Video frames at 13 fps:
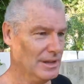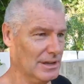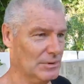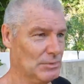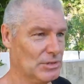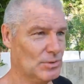
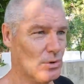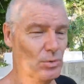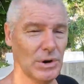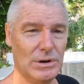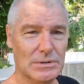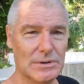and we thought,
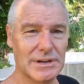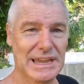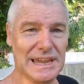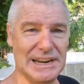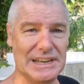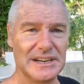well,
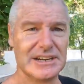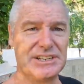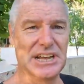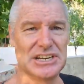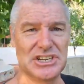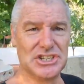can
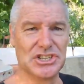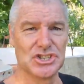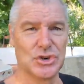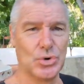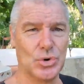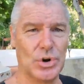England actually
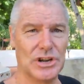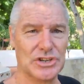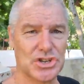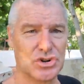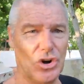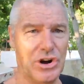score a
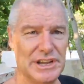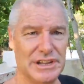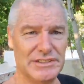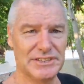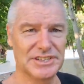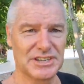try
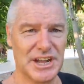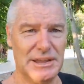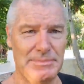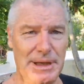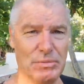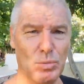in this
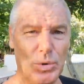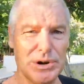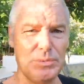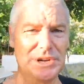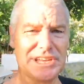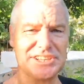game, and when
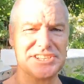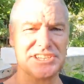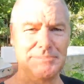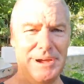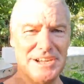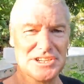are we going to
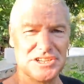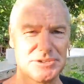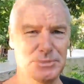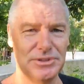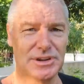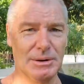see Marcus
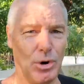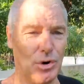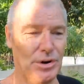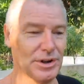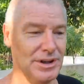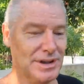Smith come on?